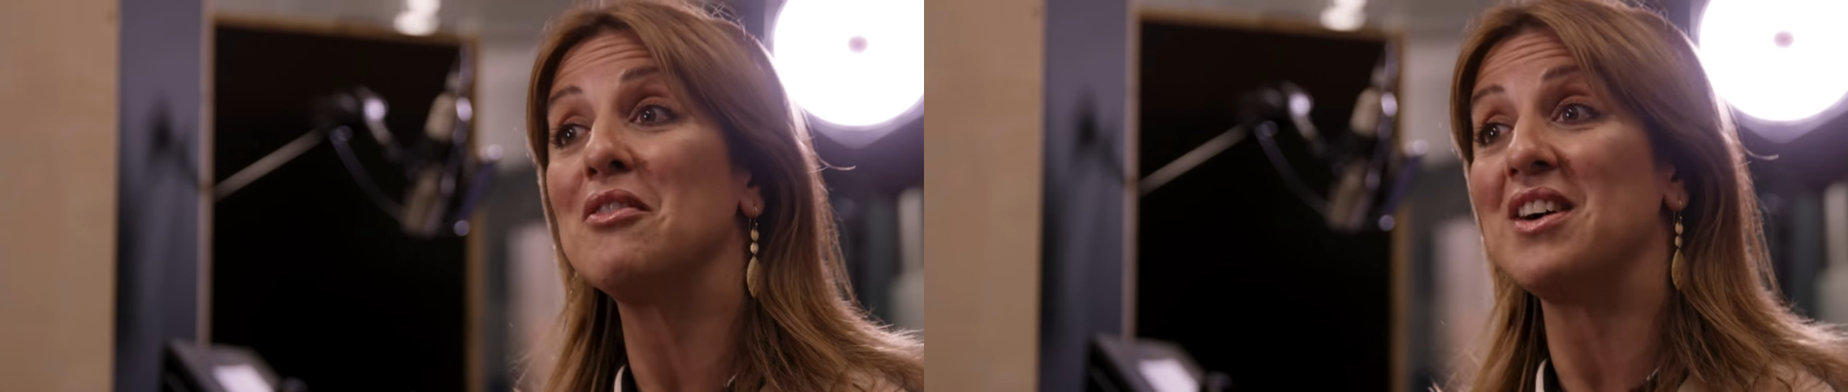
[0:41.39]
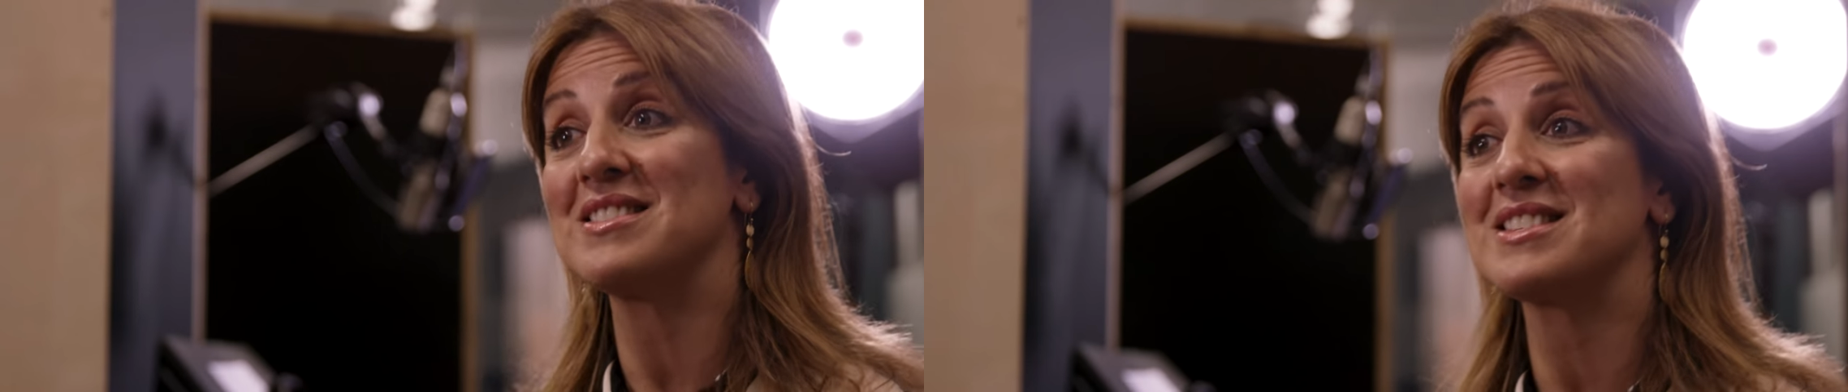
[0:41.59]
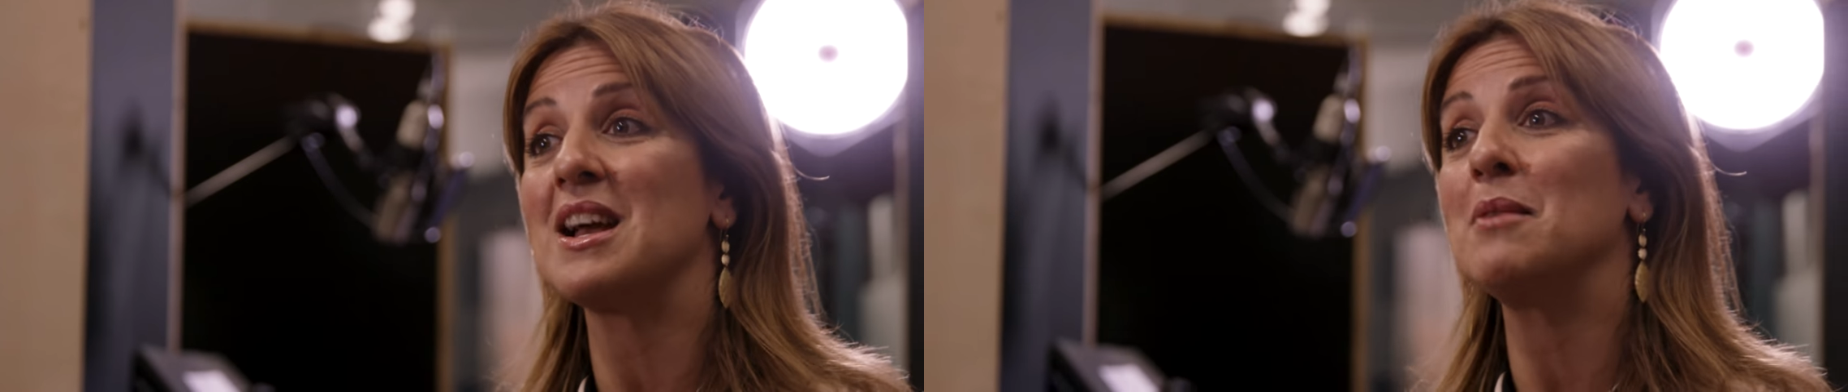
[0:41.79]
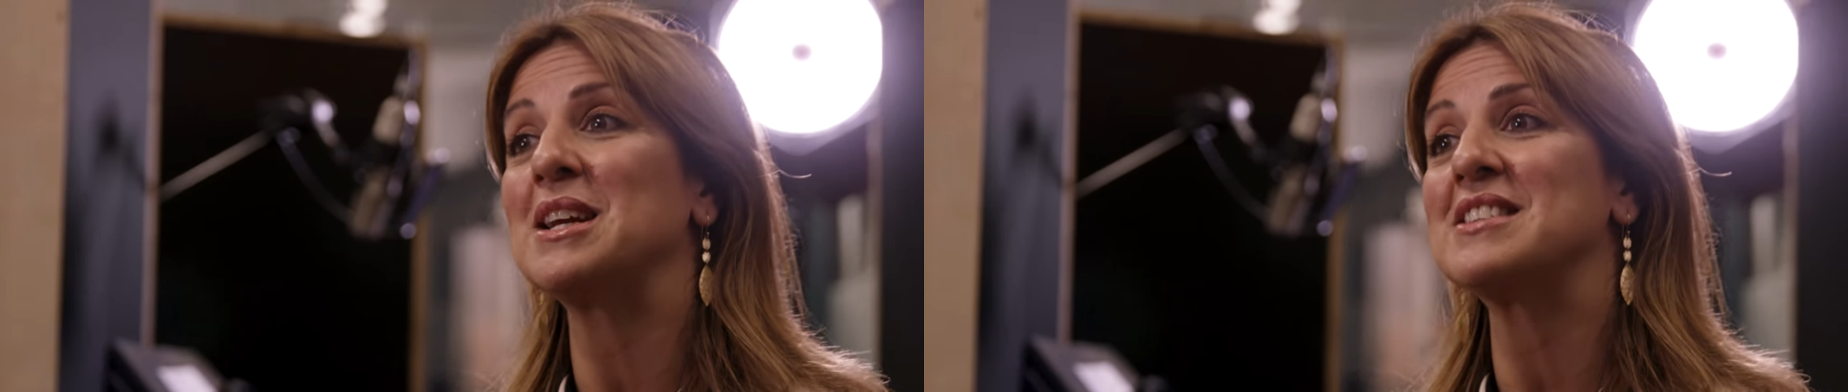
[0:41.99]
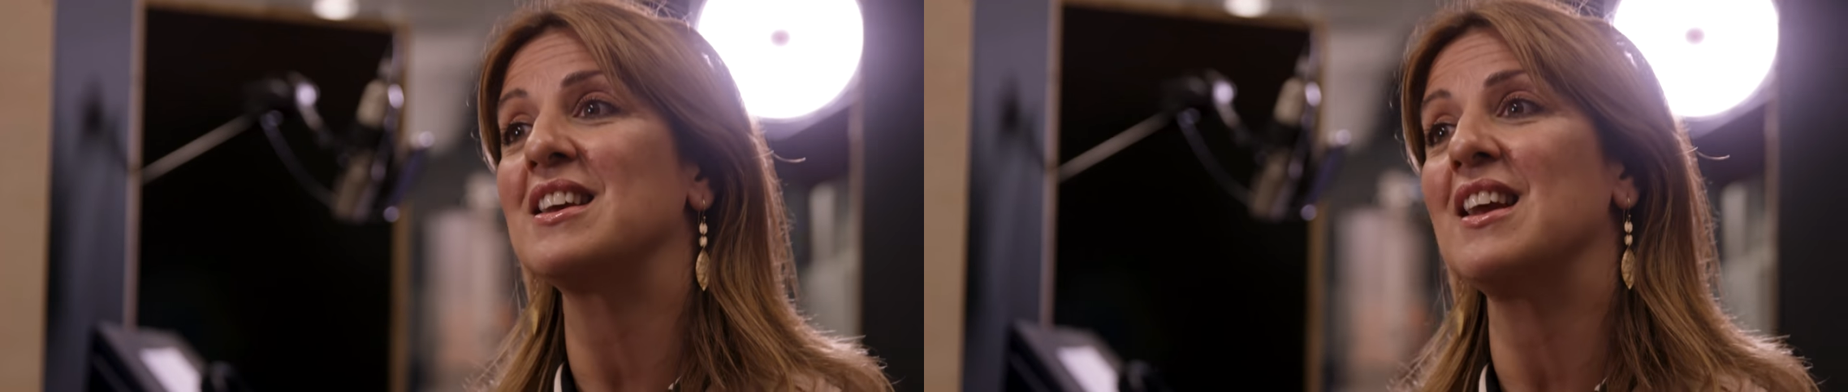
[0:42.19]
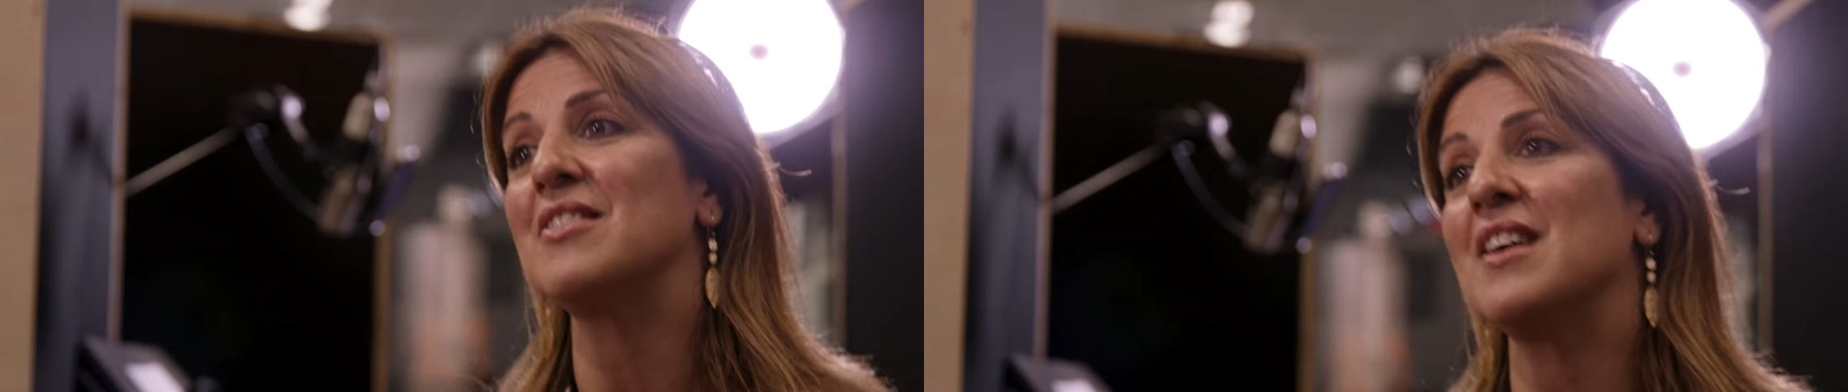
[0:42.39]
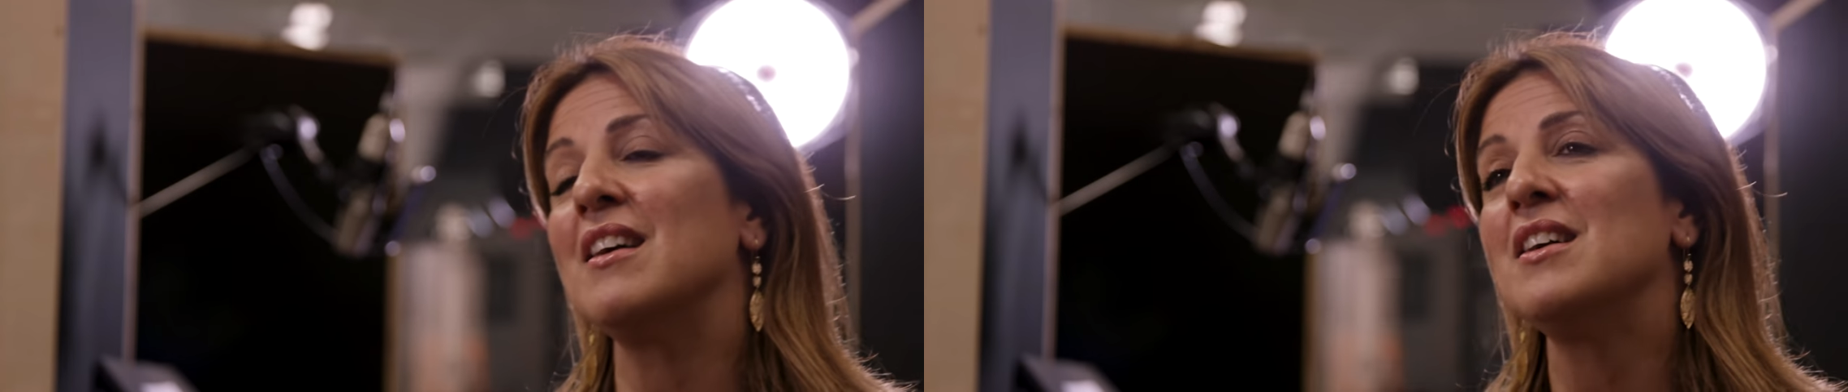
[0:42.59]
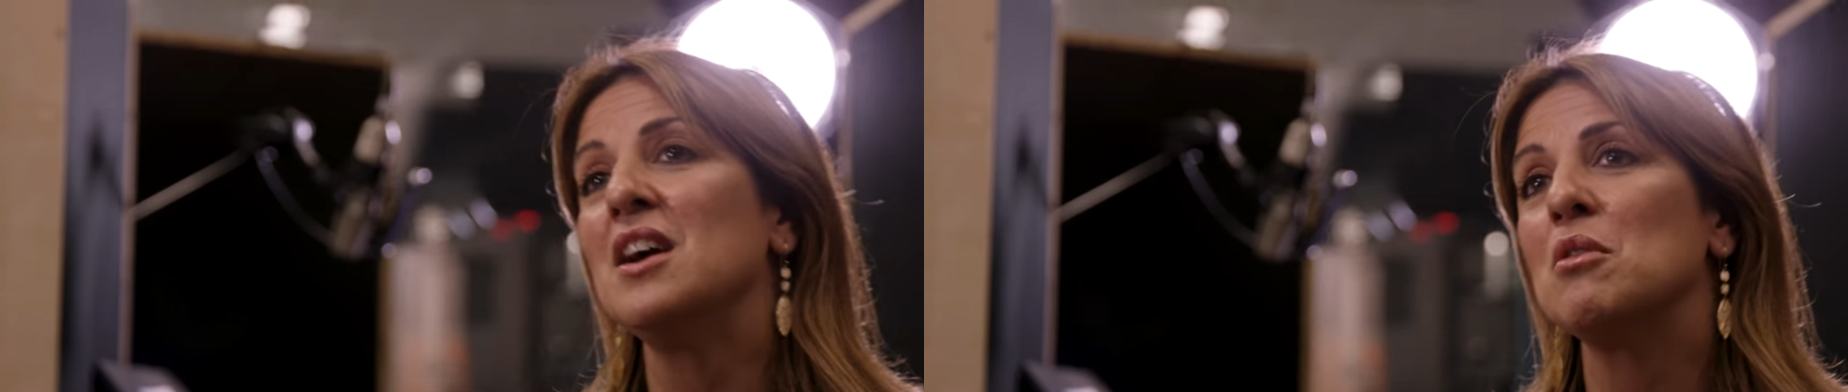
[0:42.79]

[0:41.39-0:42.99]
of us coming together